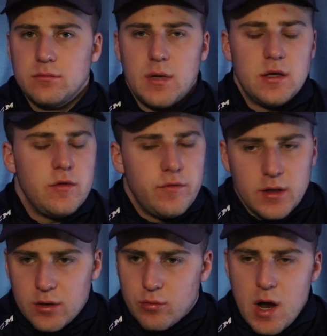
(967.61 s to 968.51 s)
Make you
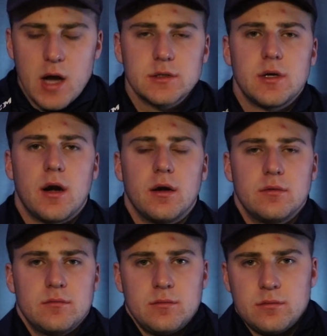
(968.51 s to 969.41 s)
feel like a rock star.
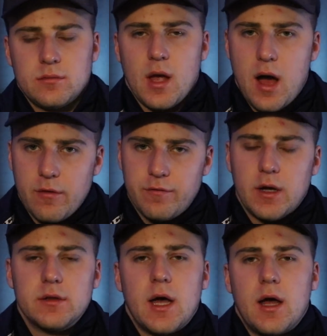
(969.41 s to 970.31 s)
I
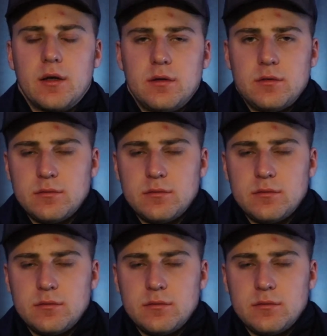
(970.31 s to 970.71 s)
felt that.